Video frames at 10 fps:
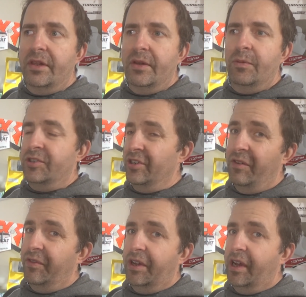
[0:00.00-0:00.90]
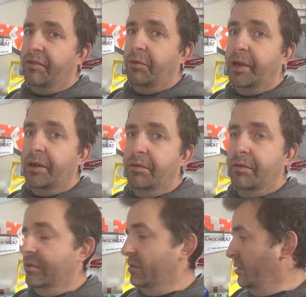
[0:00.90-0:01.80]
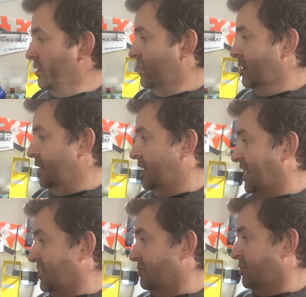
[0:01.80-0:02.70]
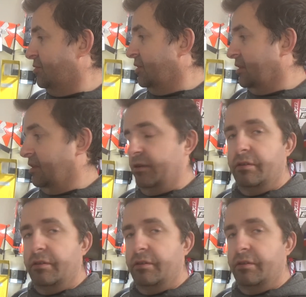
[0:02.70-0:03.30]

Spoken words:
which I don't think I ever will, unless I'm doing like a